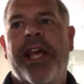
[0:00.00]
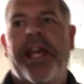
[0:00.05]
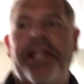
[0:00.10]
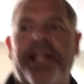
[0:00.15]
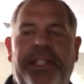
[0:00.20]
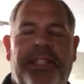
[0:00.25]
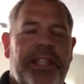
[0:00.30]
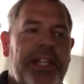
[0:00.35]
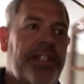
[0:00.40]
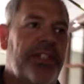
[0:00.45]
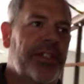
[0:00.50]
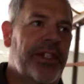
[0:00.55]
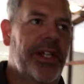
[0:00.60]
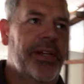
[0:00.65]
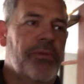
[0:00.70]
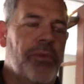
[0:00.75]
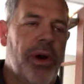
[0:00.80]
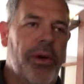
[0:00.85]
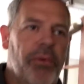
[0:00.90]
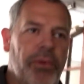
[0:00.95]
And
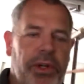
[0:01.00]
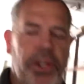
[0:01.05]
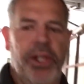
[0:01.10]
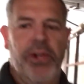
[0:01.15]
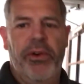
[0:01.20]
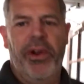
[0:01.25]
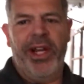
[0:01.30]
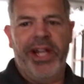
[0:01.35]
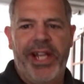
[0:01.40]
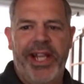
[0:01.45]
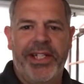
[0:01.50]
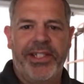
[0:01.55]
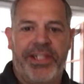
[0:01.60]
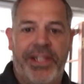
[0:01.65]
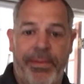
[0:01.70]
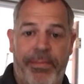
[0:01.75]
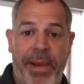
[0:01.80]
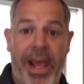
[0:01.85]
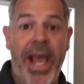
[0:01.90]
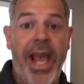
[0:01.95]
essentially what we're doing is
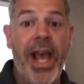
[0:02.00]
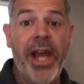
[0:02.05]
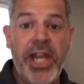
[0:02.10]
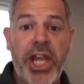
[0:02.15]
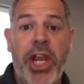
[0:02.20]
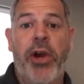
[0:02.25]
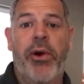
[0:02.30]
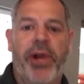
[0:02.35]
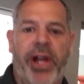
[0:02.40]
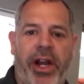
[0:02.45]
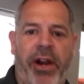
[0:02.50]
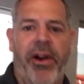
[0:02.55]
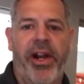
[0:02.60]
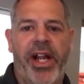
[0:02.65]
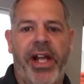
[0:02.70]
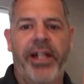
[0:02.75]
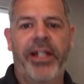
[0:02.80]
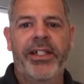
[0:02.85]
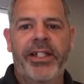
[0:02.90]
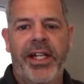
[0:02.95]
the patio
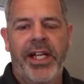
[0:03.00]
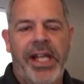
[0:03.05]
area,